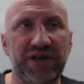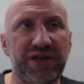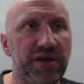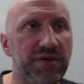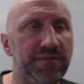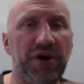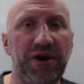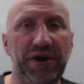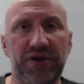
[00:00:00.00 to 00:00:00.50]
You
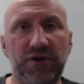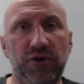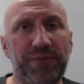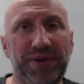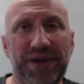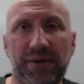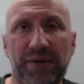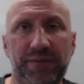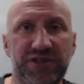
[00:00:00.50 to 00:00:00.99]
might not
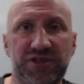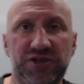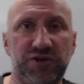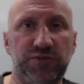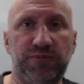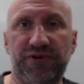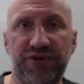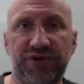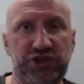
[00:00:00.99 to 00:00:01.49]
be able to
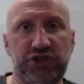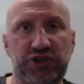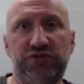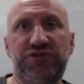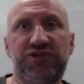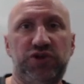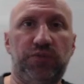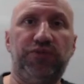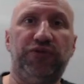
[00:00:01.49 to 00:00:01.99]
produce
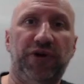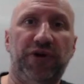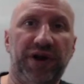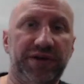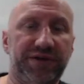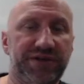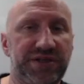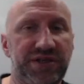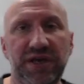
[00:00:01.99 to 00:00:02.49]
your
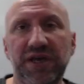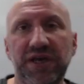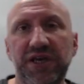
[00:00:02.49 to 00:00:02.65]
product.